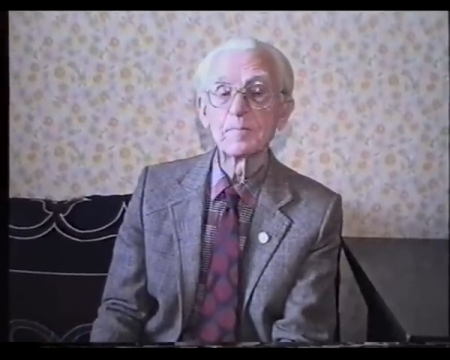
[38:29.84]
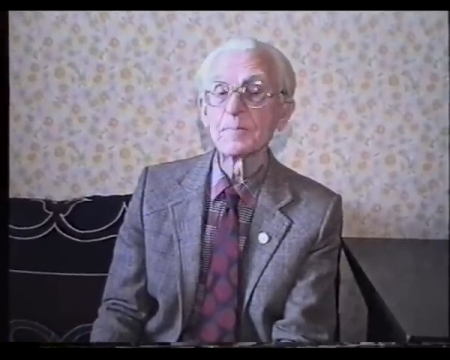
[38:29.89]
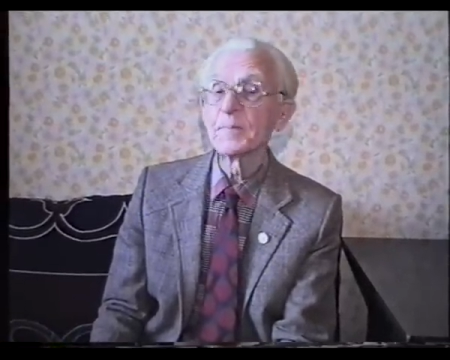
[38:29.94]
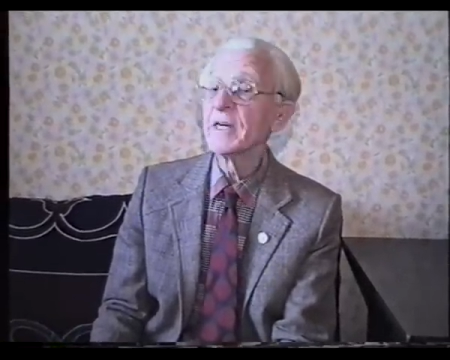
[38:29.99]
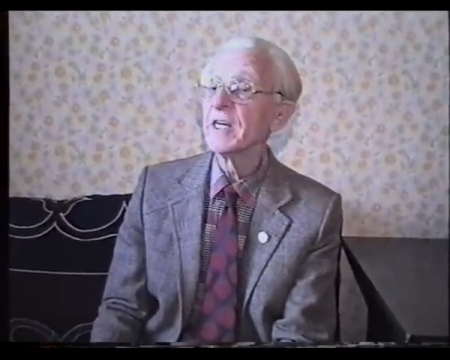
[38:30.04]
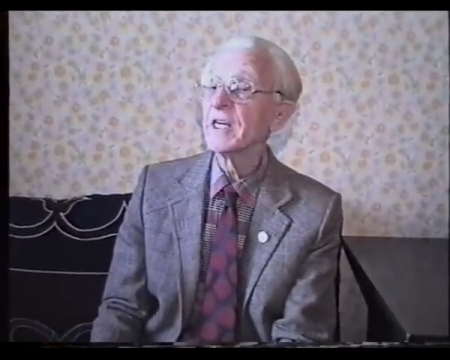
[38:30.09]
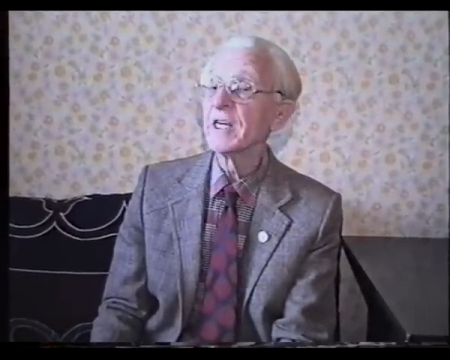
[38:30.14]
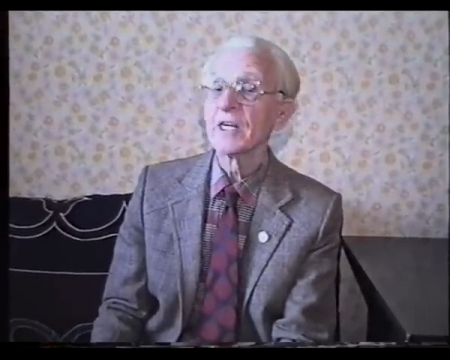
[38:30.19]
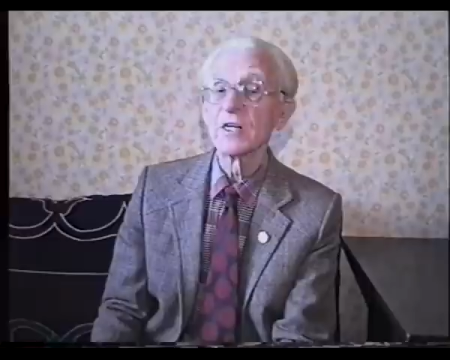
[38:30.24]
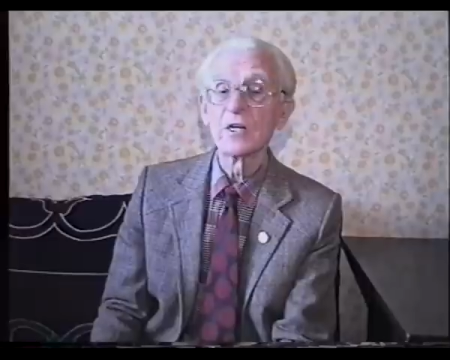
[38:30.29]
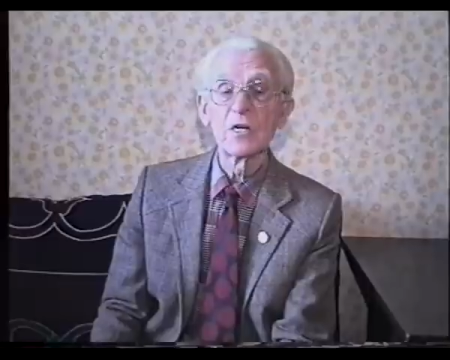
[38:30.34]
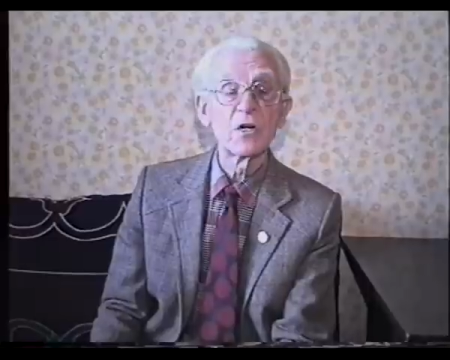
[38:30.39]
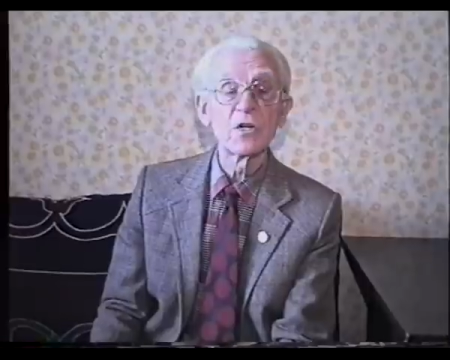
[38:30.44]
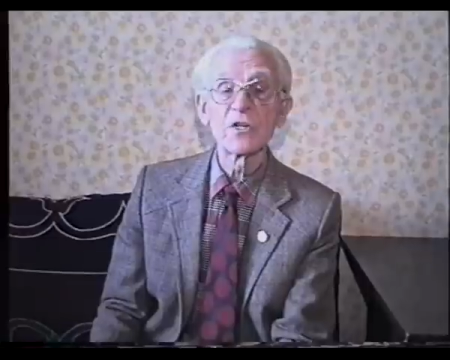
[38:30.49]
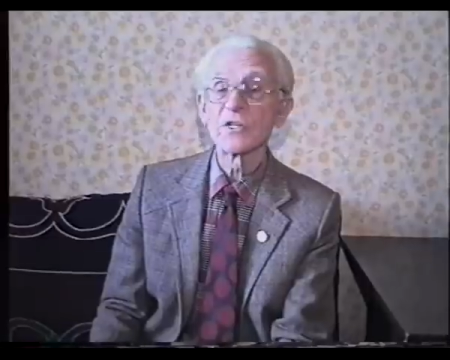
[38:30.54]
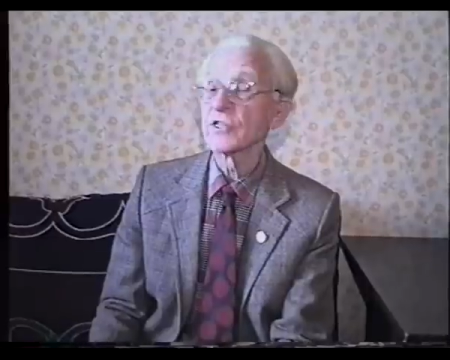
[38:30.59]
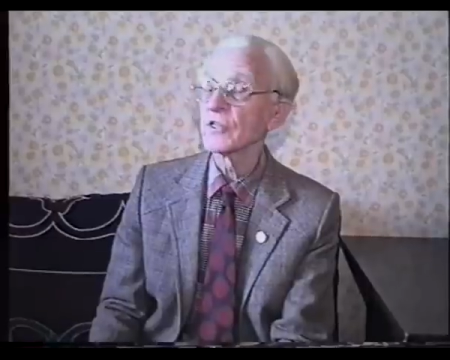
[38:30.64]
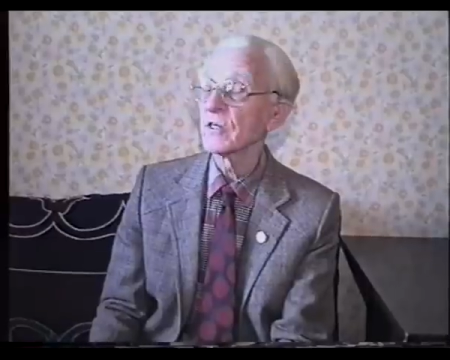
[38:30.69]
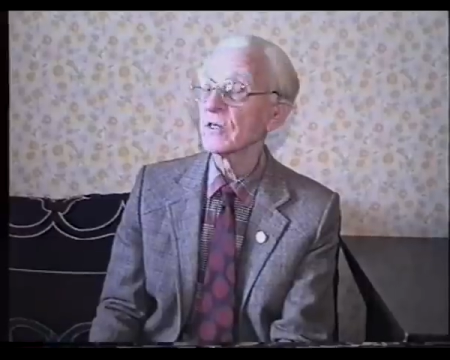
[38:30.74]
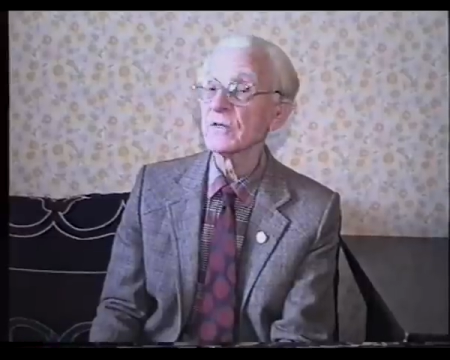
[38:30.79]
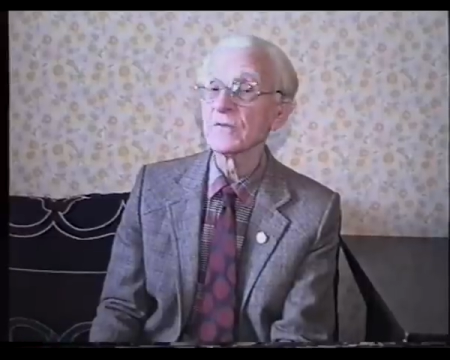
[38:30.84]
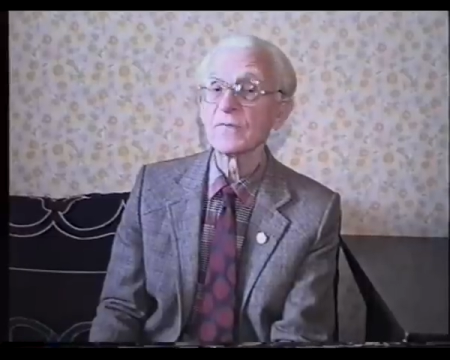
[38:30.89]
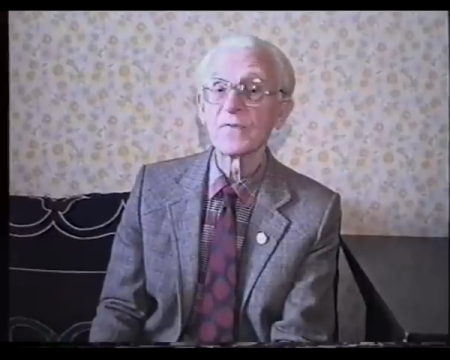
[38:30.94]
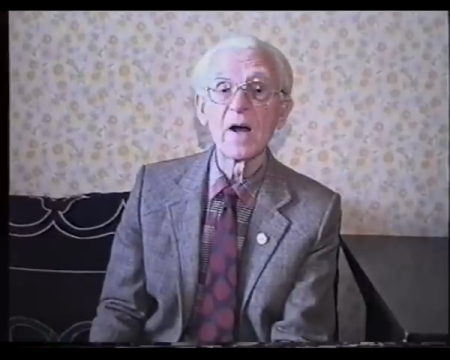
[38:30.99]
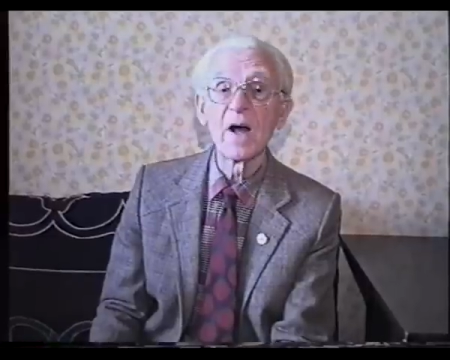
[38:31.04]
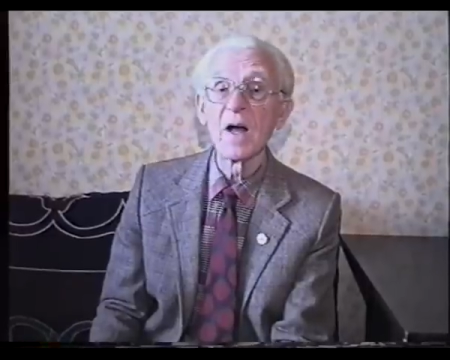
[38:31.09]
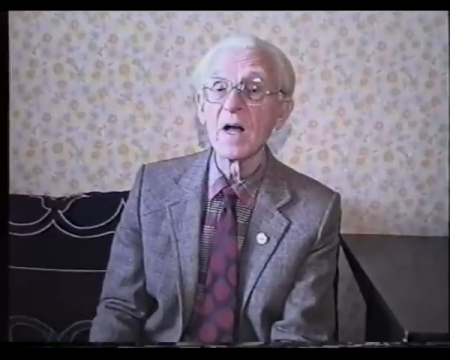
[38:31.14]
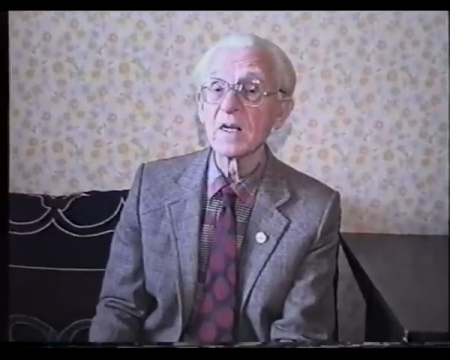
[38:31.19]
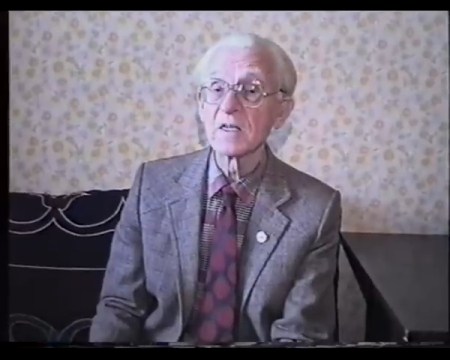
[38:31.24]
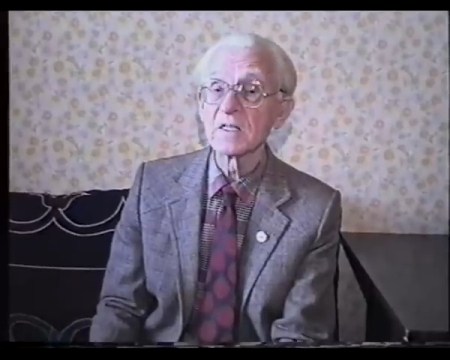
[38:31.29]
Beat not so
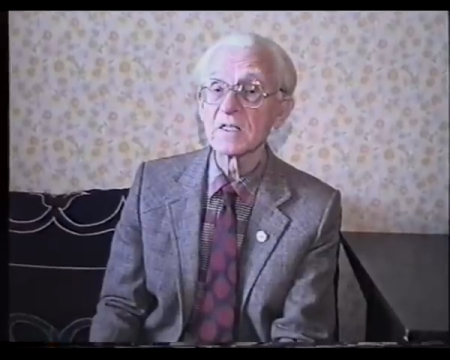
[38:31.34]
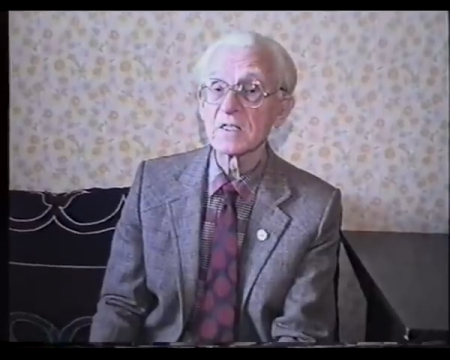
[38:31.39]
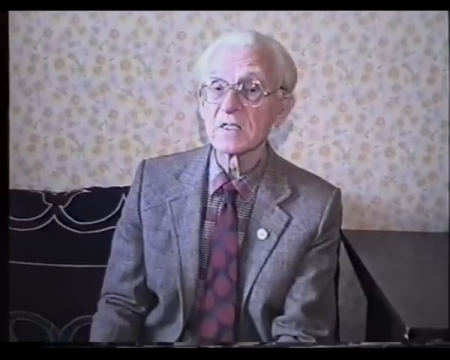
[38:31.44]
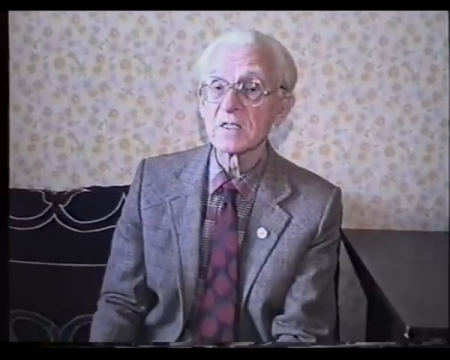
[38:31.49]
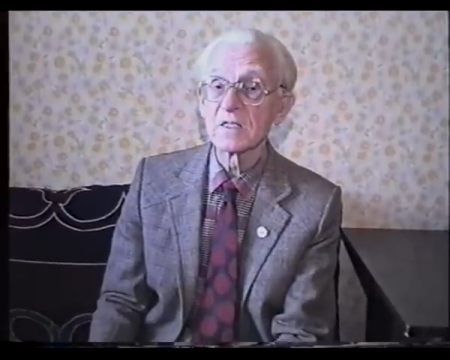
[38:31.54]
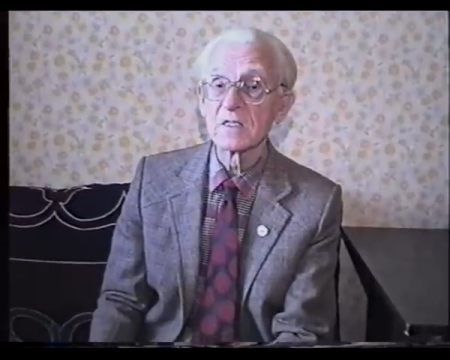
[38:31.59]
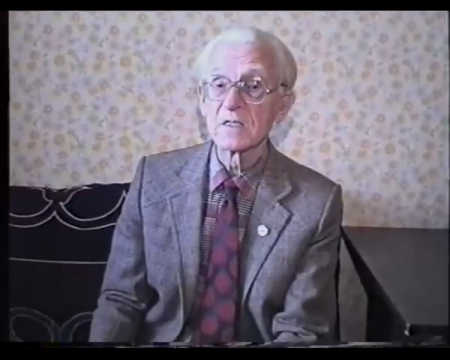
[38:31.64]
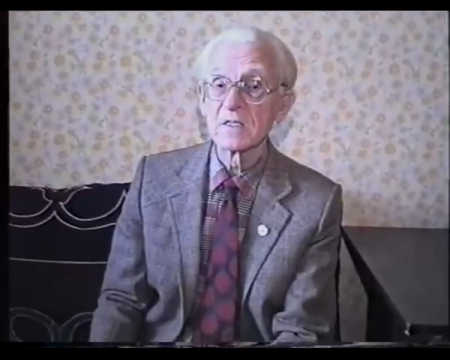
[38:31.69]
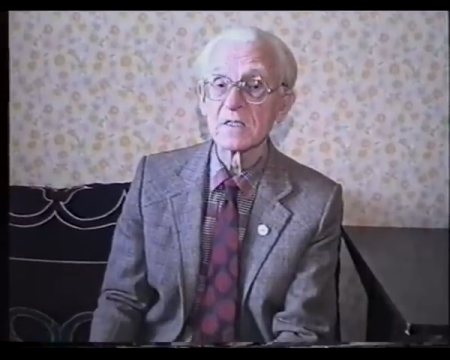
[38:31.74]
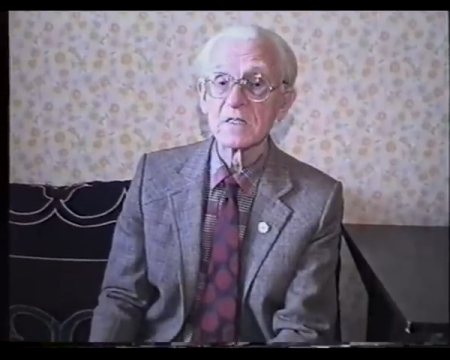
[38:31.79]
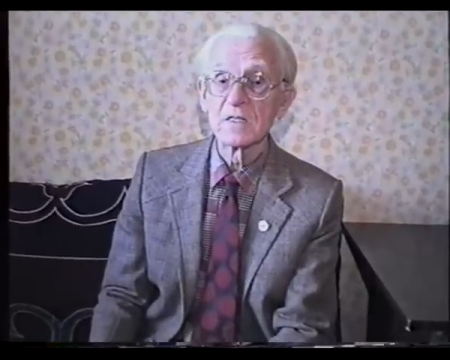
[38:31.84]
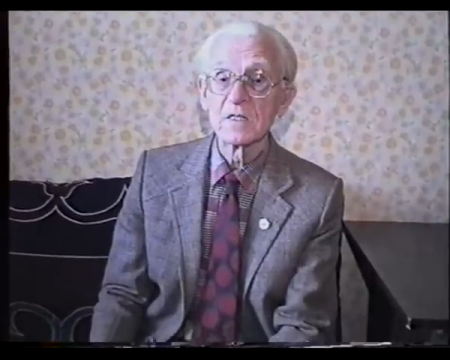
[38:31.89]
fast,